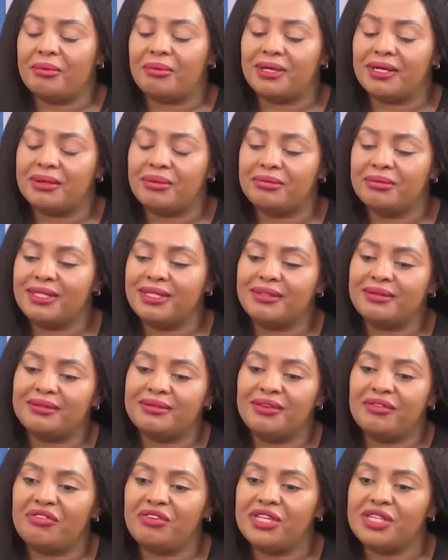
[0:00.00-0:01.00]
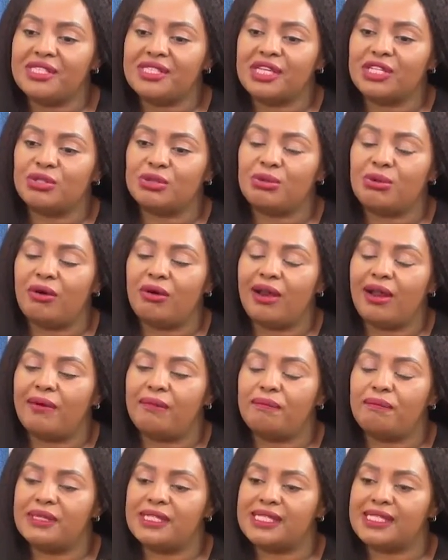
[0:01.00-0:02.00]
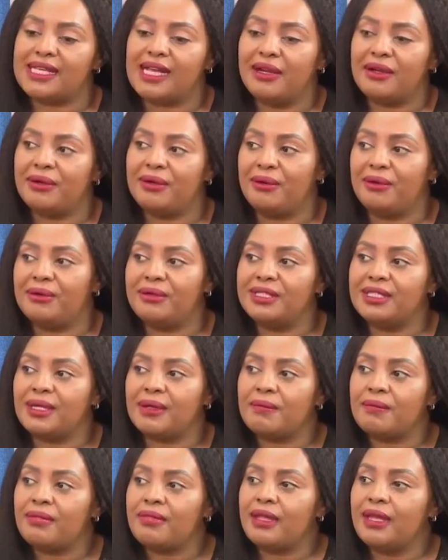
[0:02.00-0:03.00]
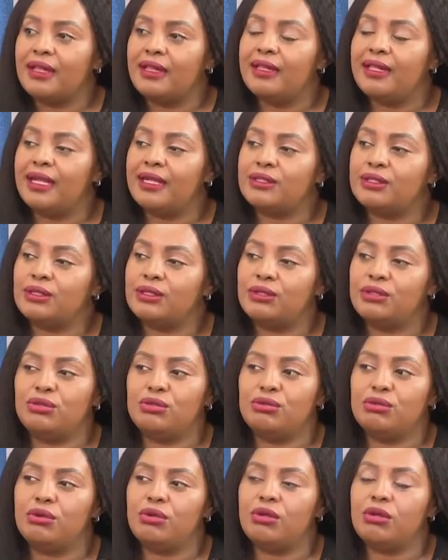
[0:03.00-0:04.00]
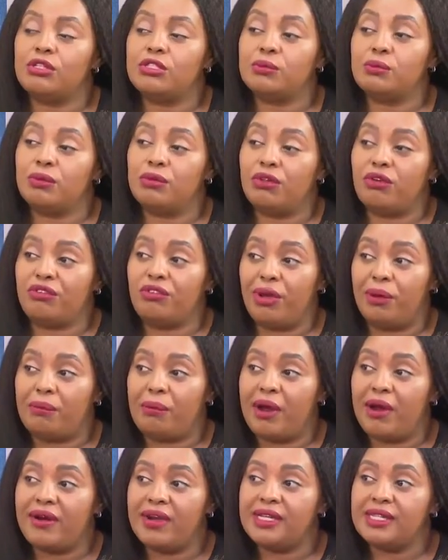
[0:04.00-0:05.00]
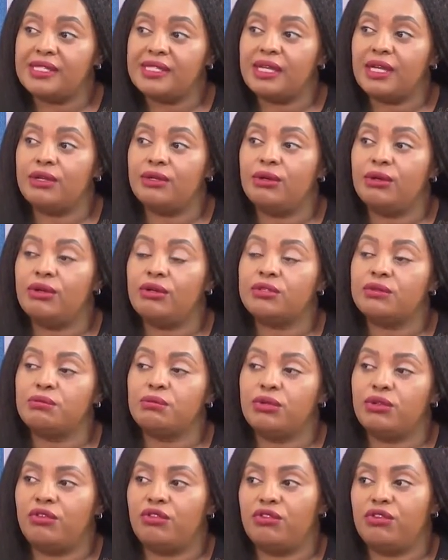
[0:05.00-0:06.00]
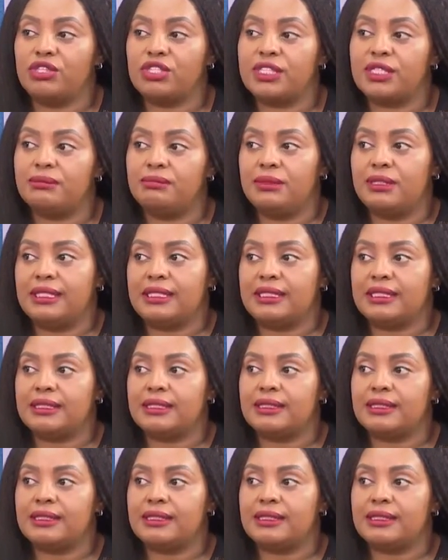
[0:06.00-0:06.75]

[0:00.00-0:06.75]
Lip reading: we finished the show on a bit sad note, mm-hmm. that you lost both of your parents, yes. and you lost both of your siblings.